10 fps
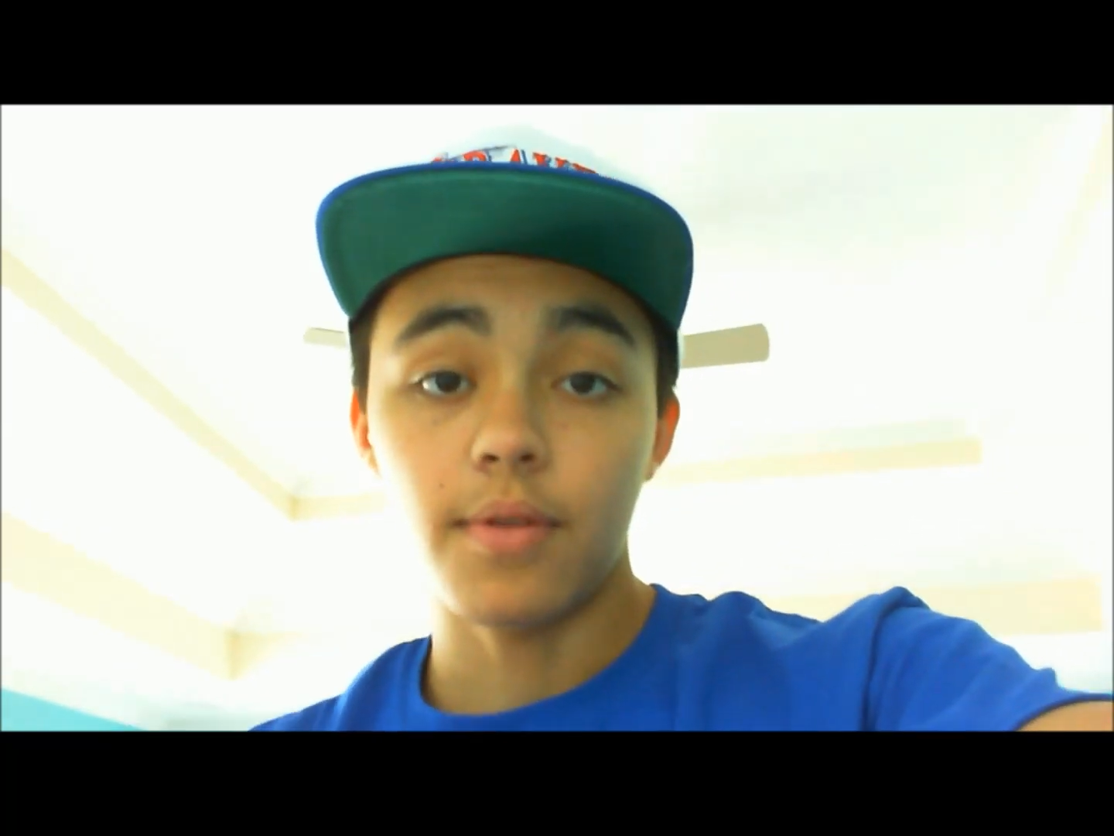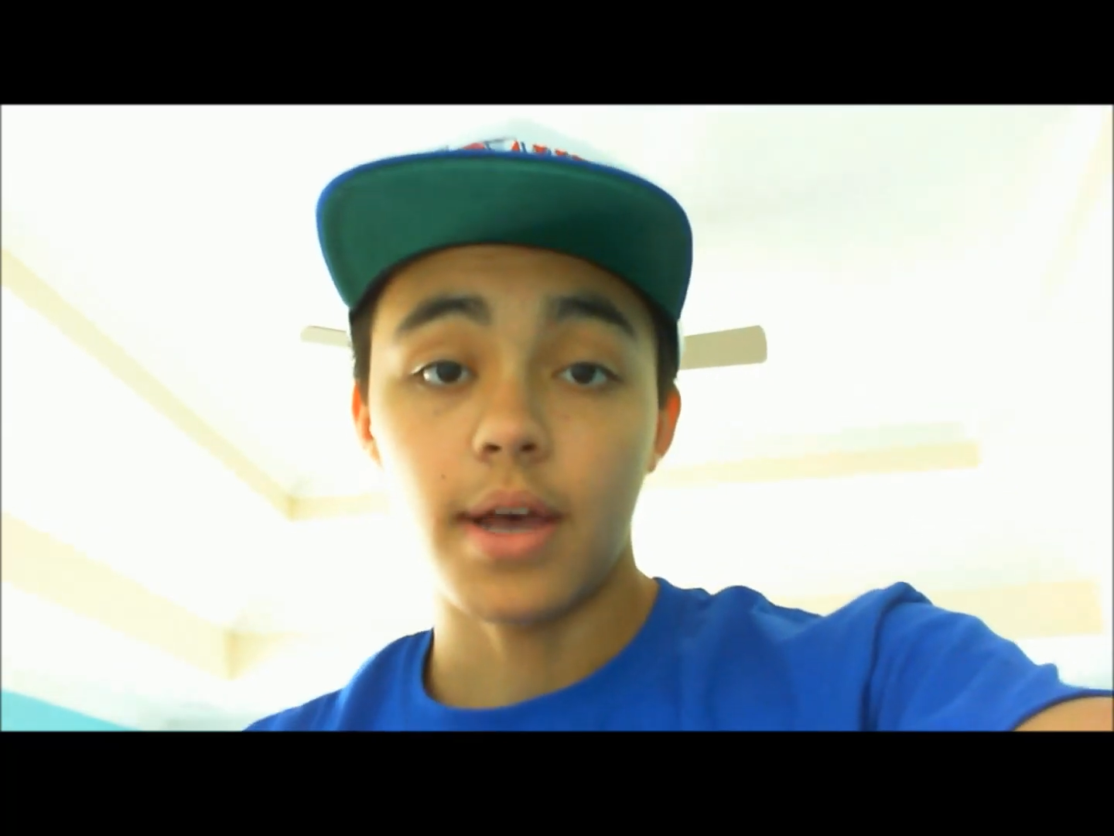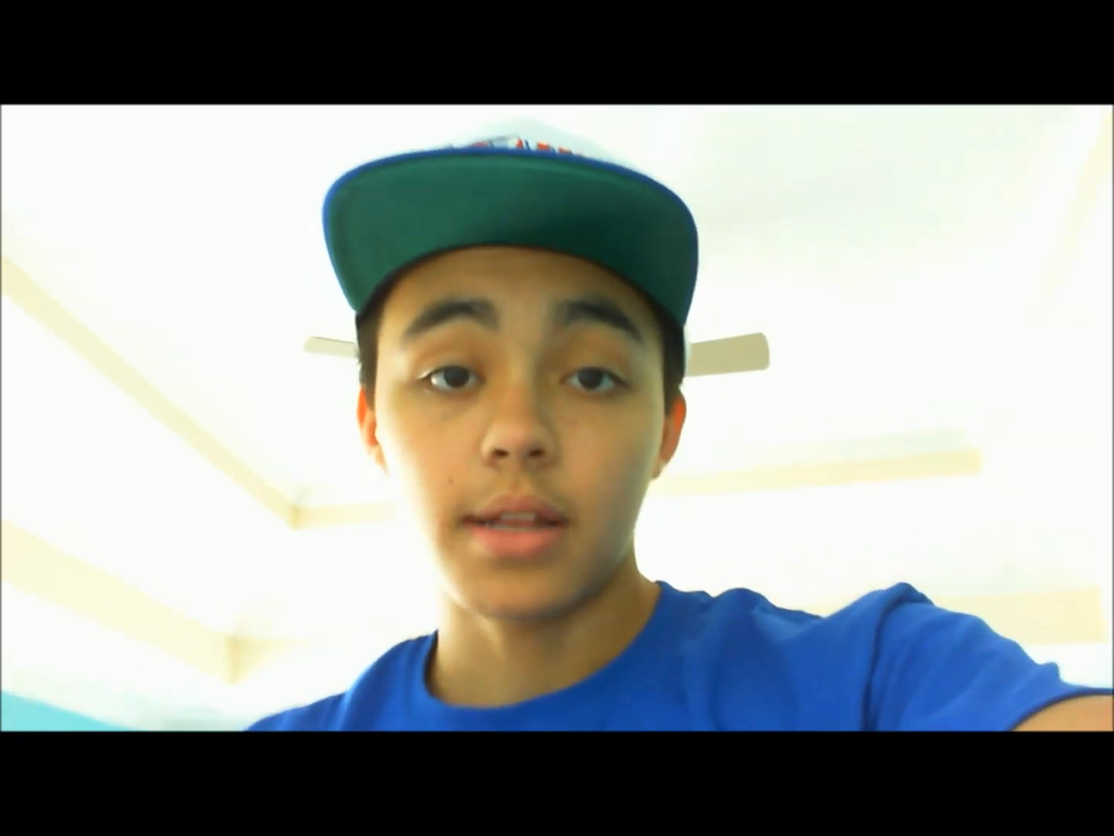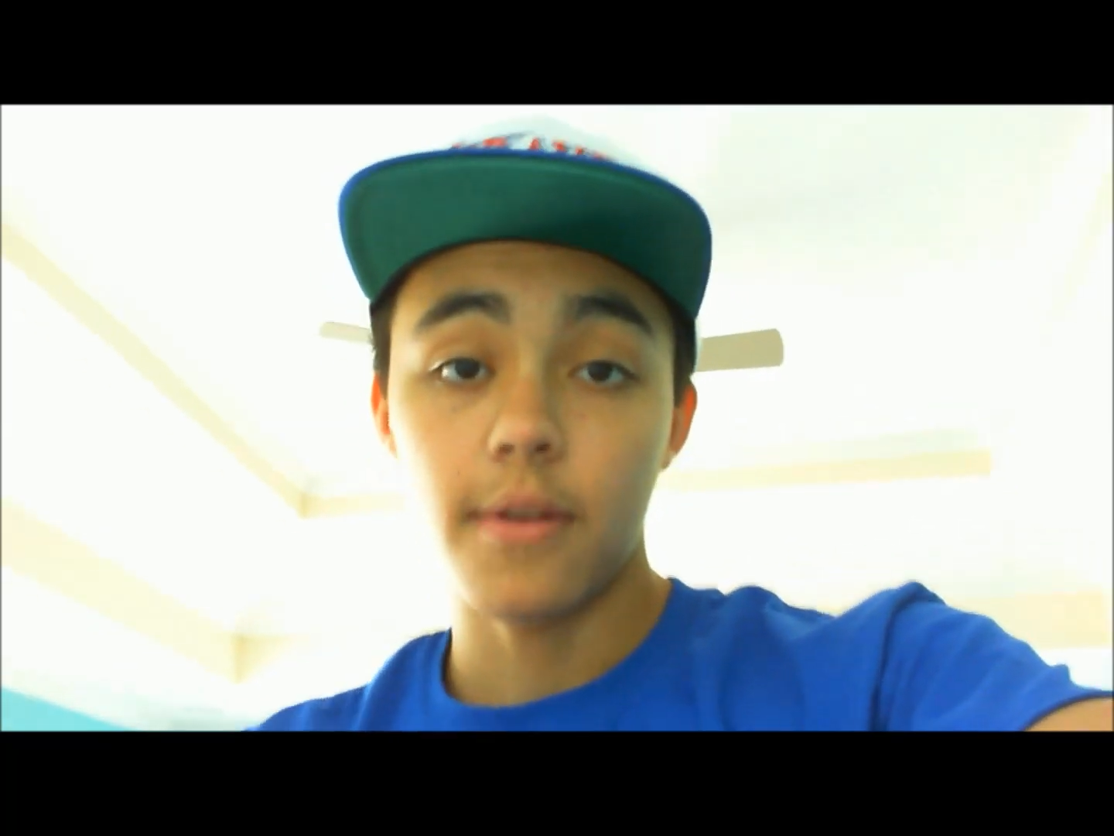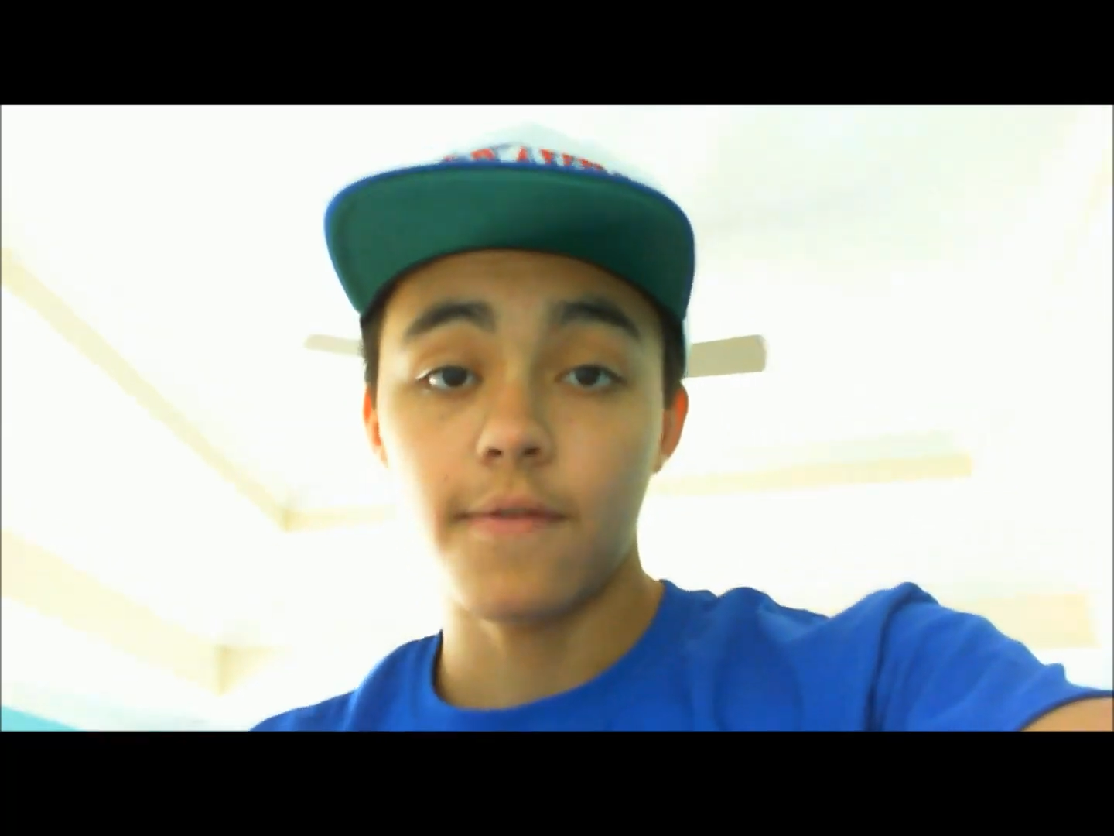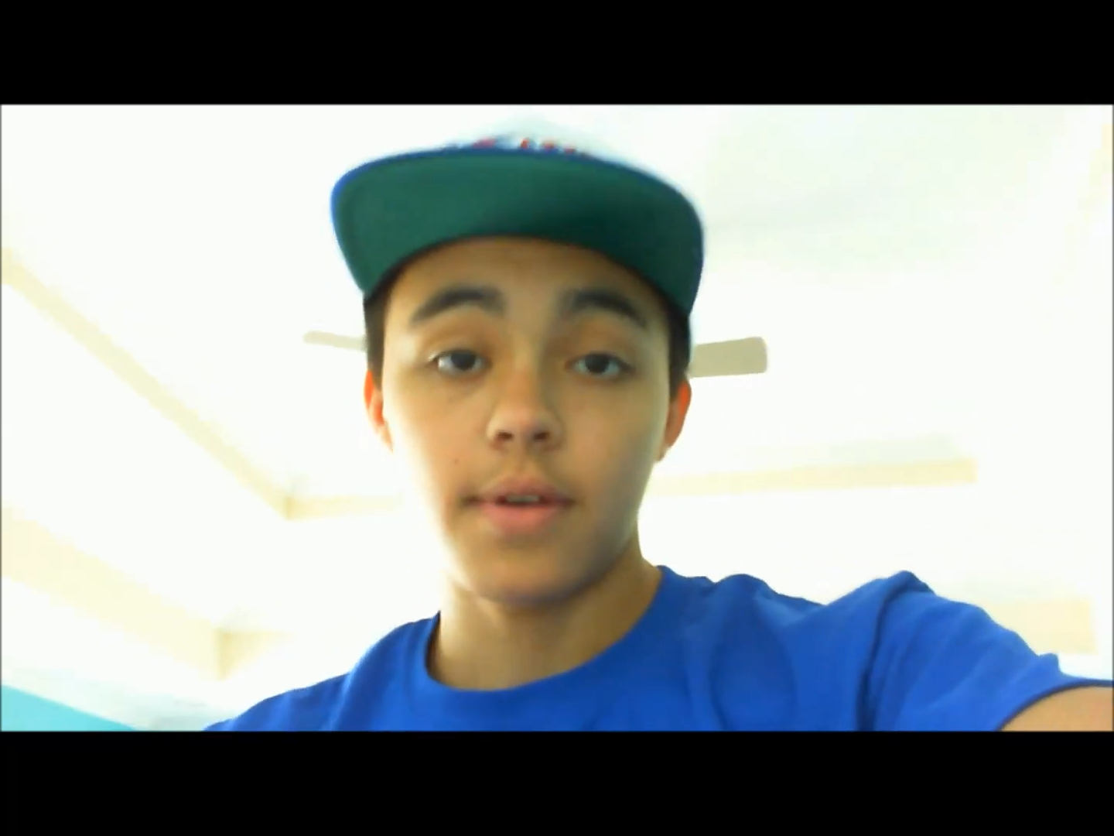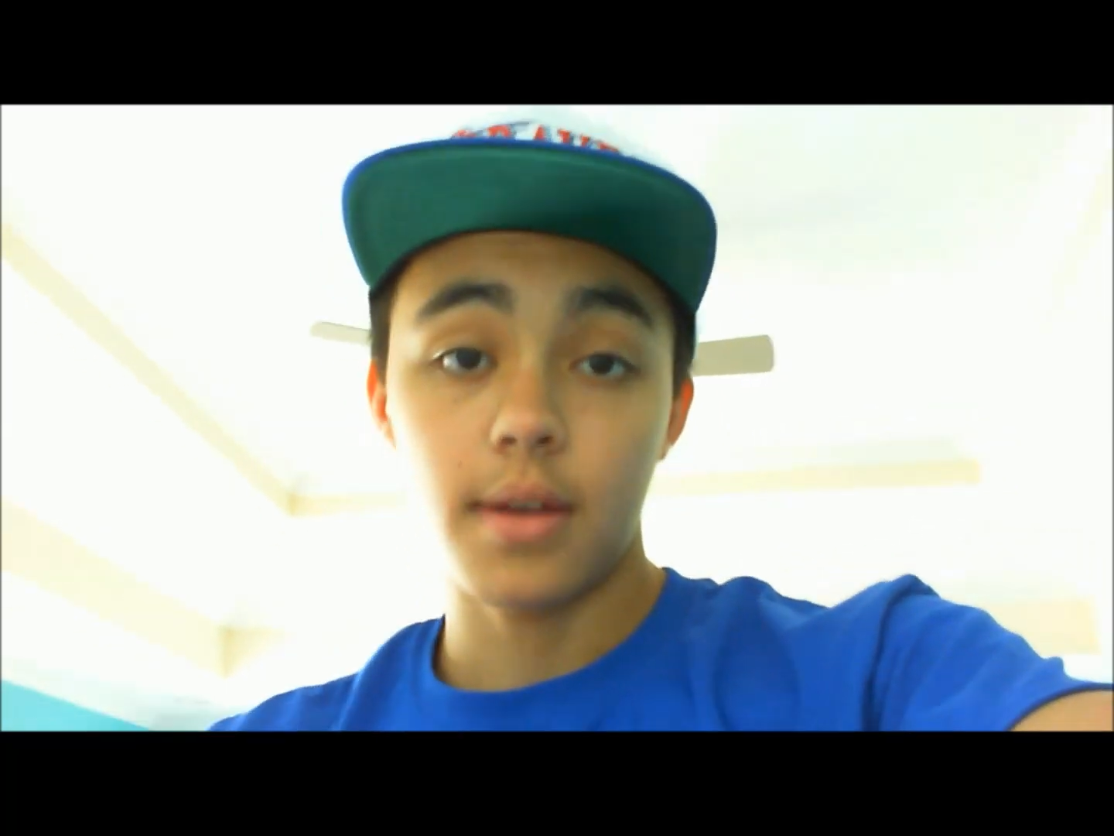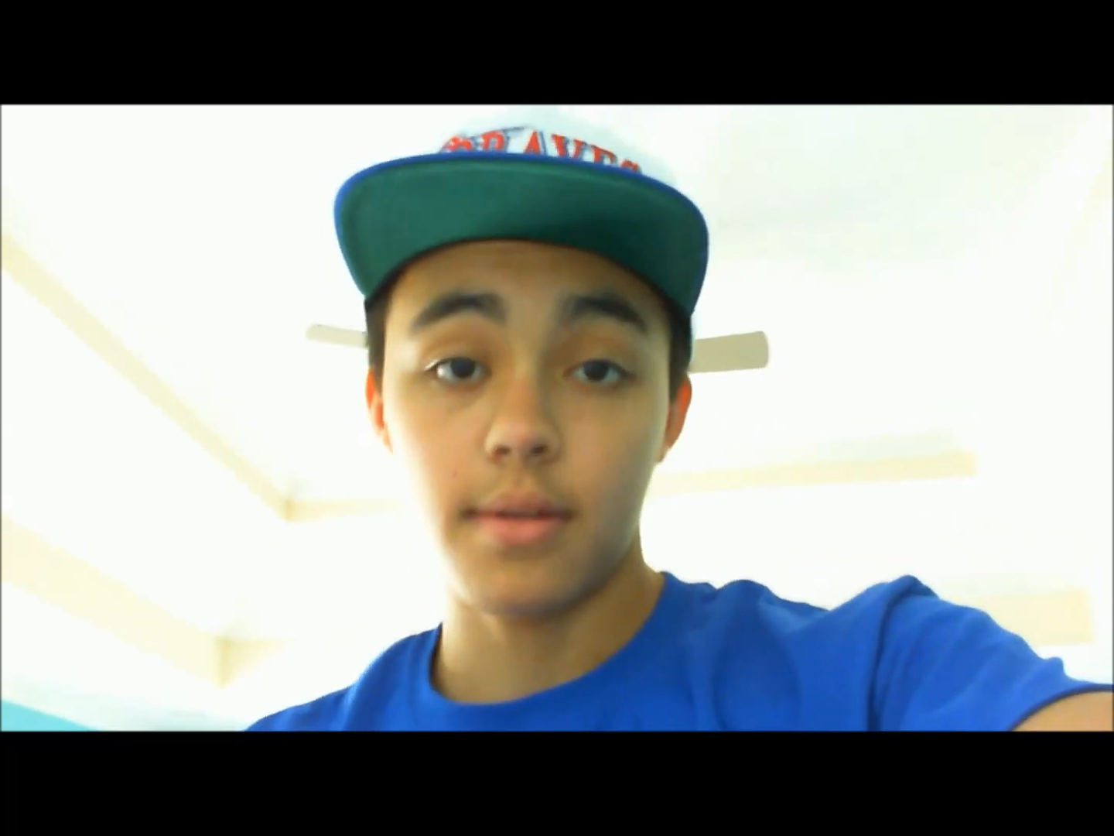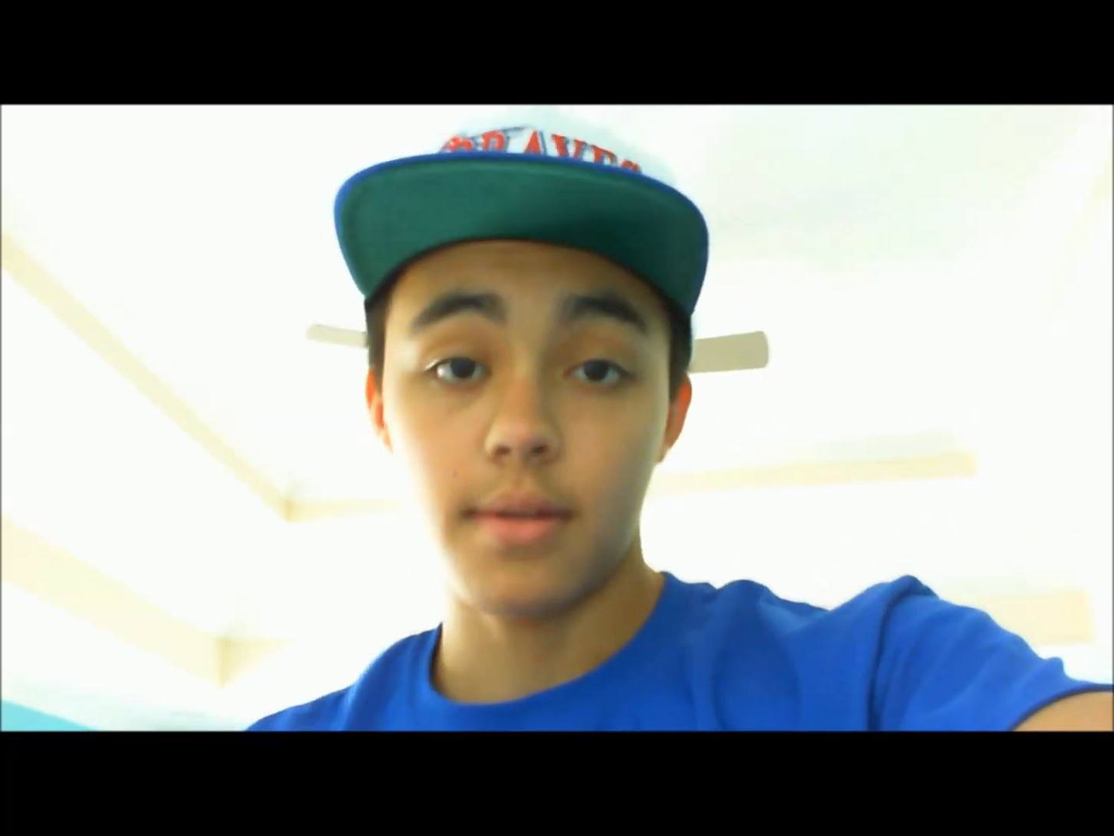Leave a comment,